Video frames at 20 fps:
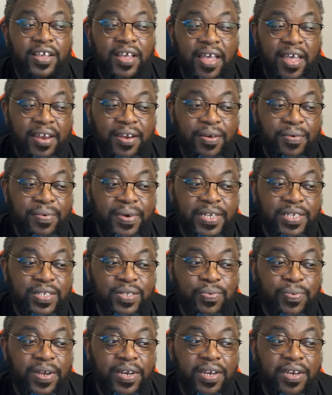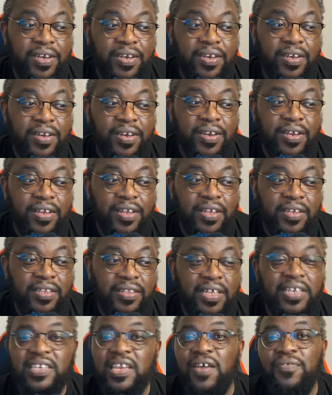Anyways, when
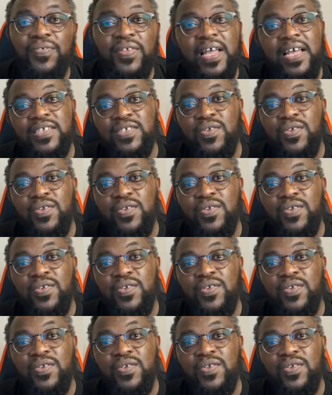the devil has